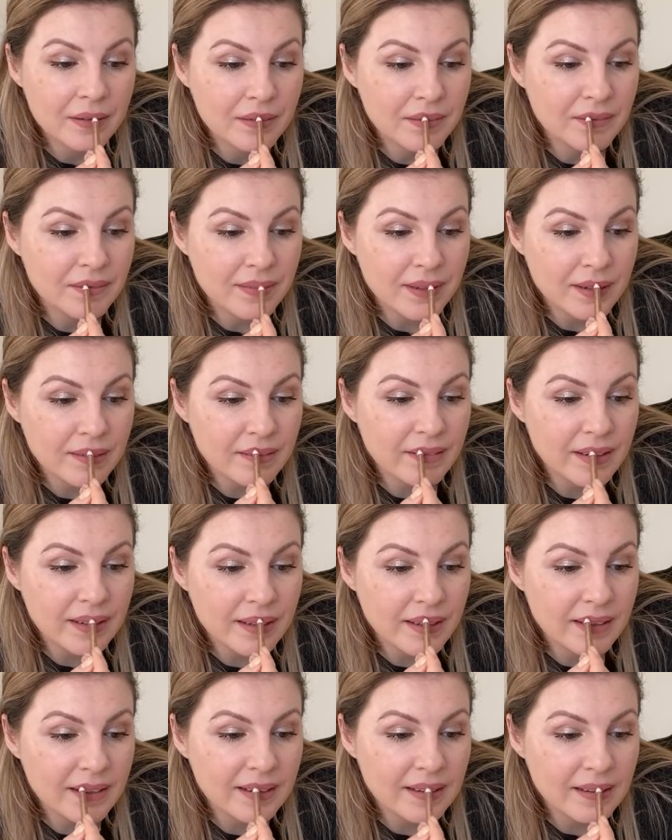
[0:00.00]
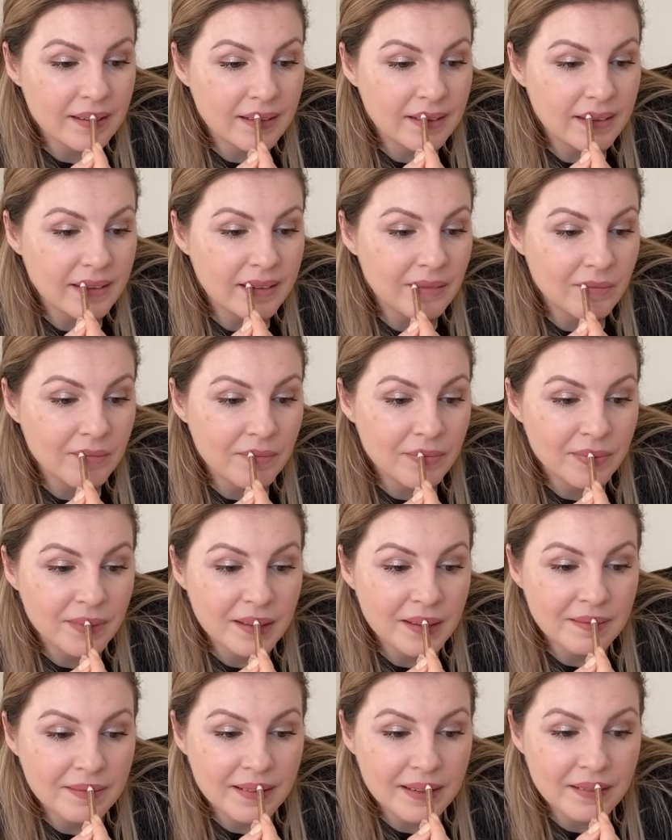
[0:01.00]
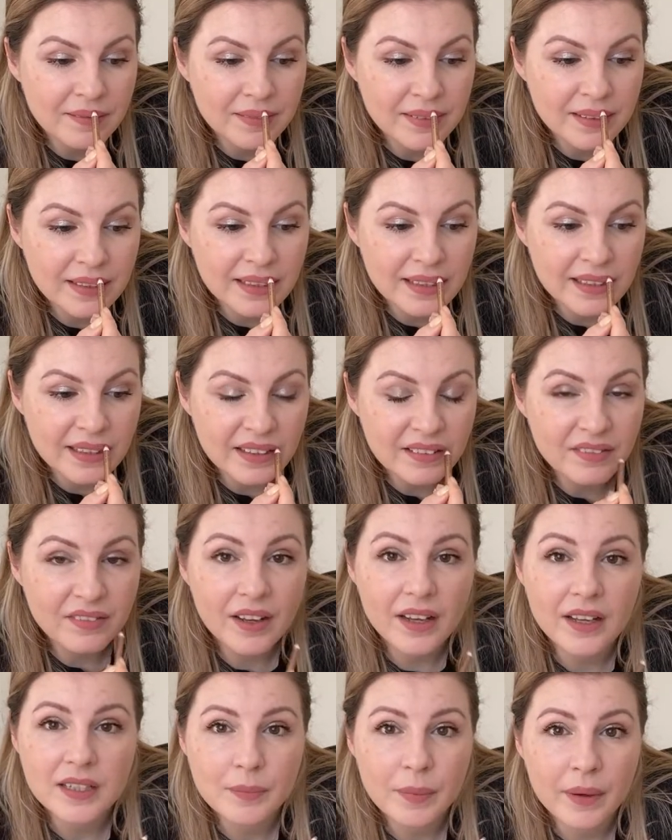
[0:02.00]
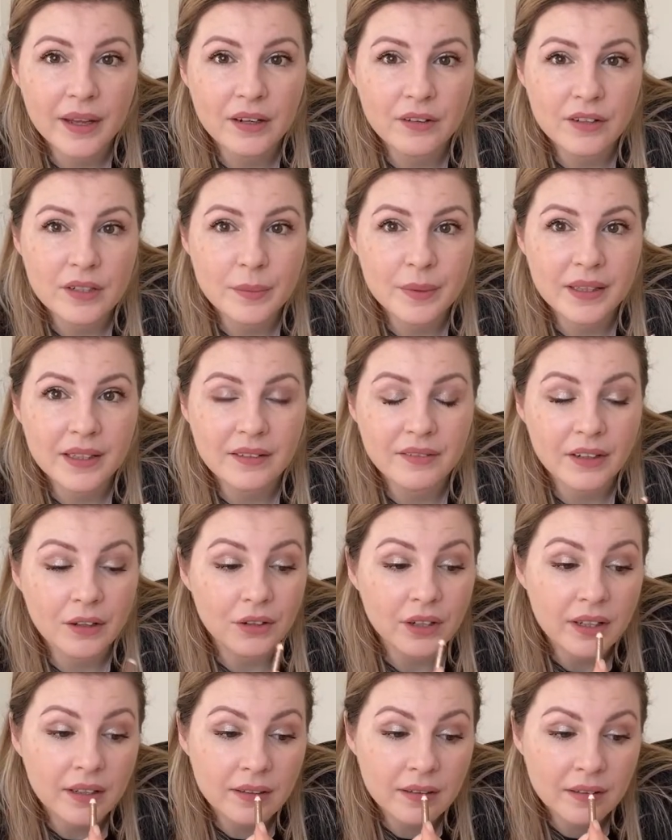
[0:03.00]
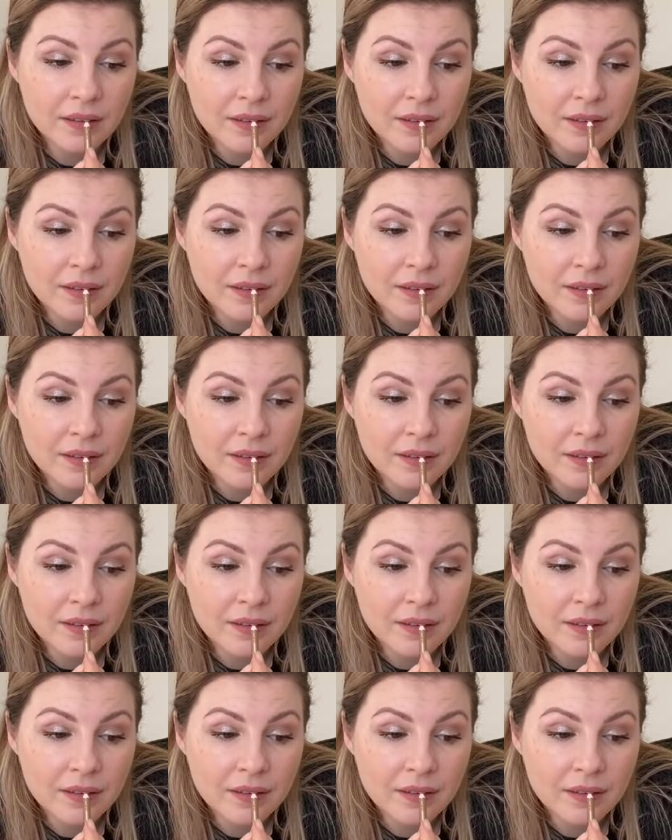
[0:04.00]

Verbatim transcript: Very handy. But I believe a spider has been living on it.